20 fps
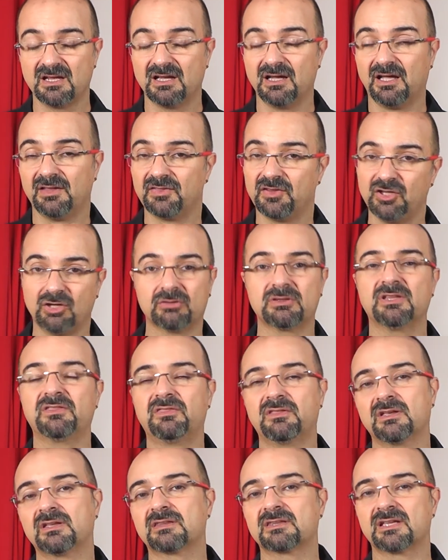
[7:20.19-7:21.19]
And the only
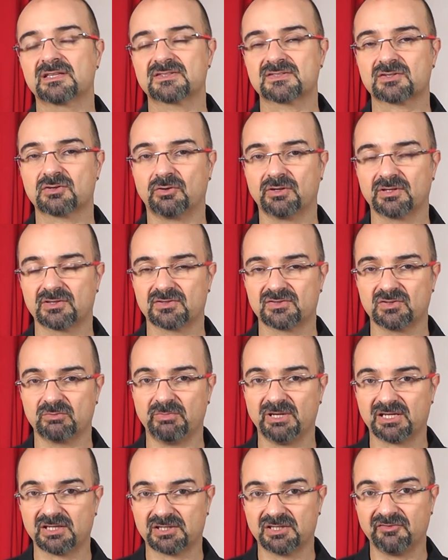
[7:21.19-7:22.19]
thing that's going to
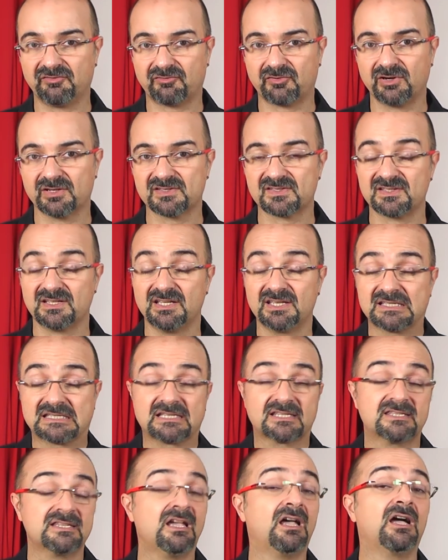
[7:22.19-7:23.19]
make a difference is the
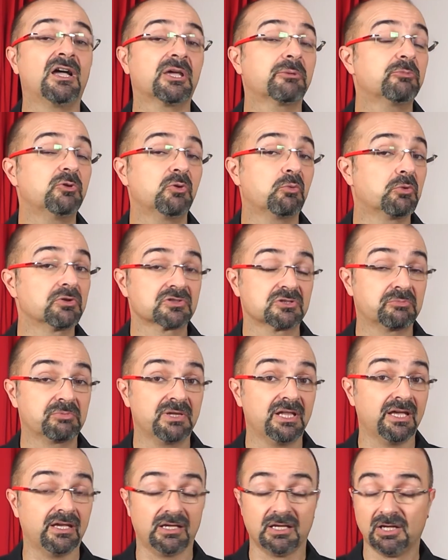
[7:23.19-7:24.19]
time you want to
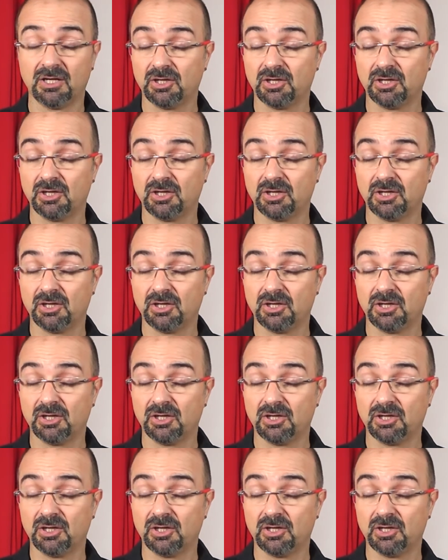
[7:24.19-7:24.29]
play.